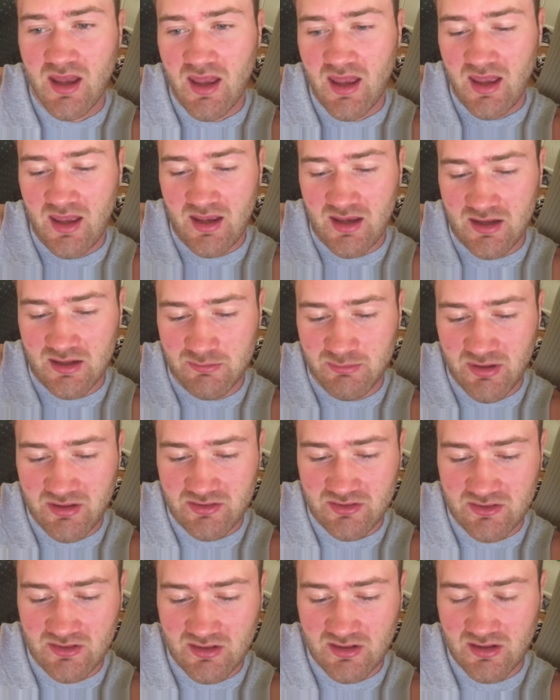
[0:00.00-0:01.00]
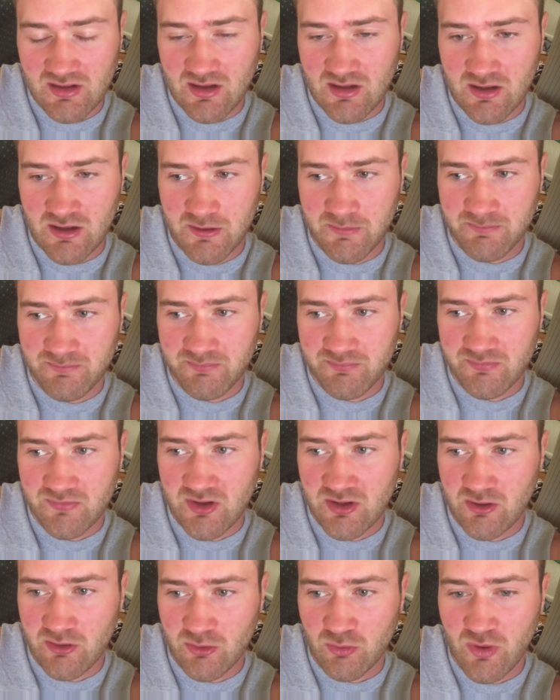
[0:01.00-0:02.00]
And basically, um,
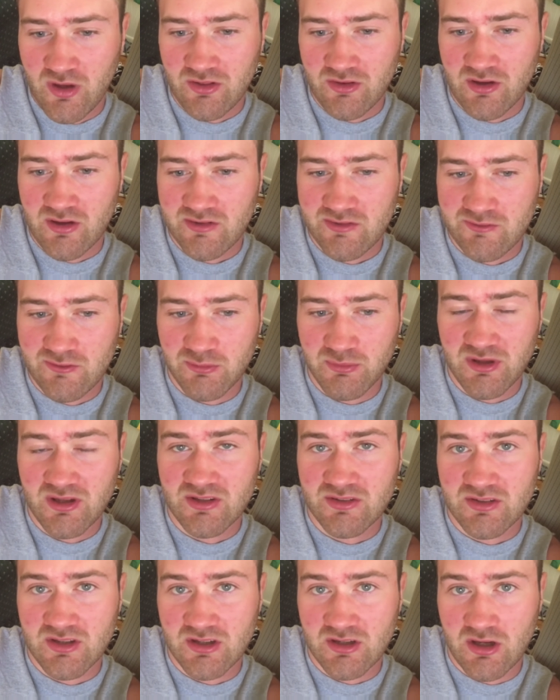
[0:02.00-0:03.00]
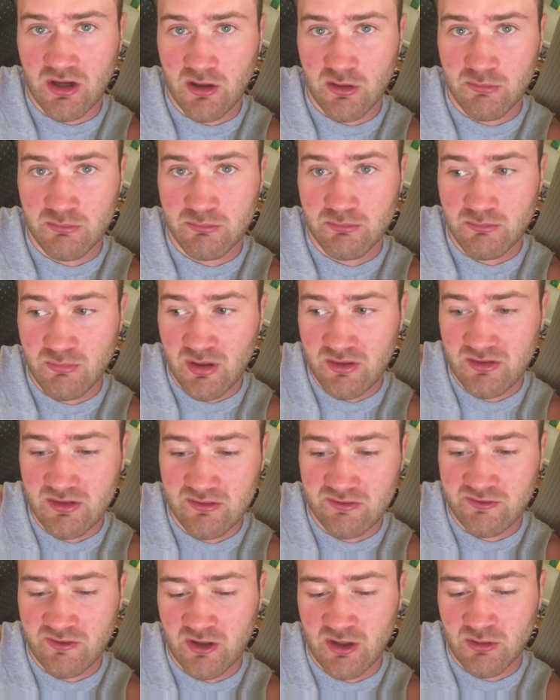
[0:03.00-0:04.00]
you know, the weight loss for me is gonna come mainly
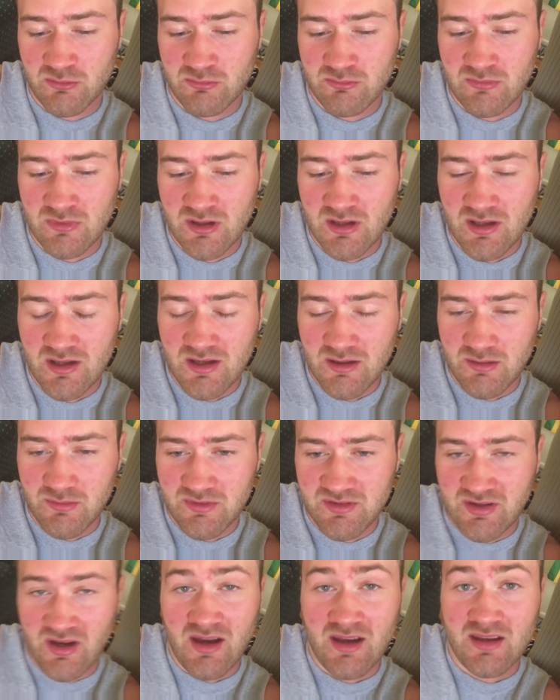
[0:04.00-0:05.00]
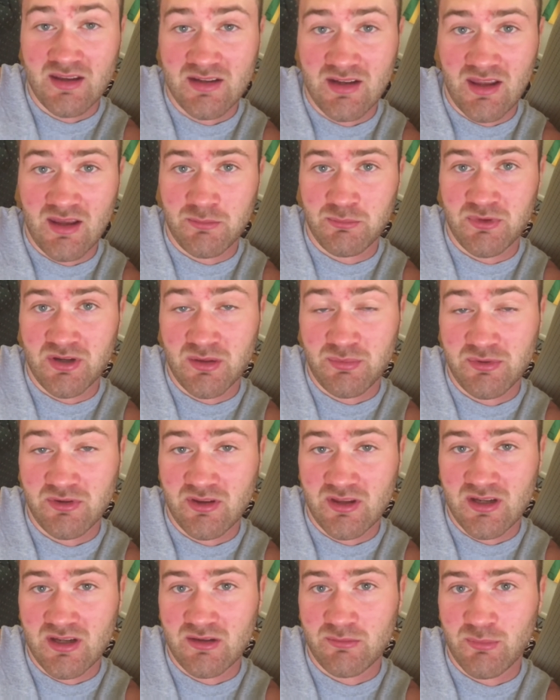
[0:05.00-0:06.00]
from diet and
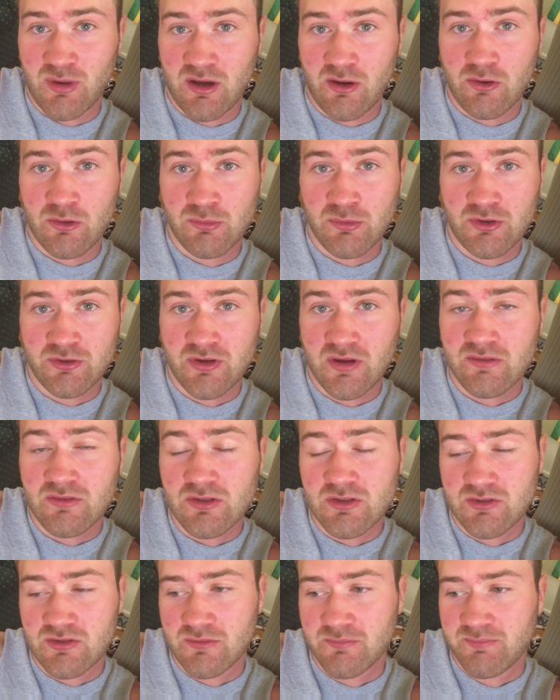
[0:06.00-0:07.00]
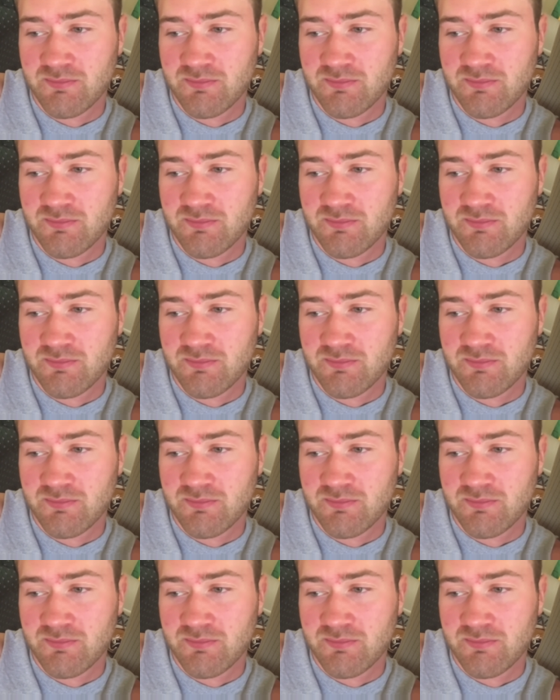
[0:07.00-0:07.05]
manipulating my hormone levels.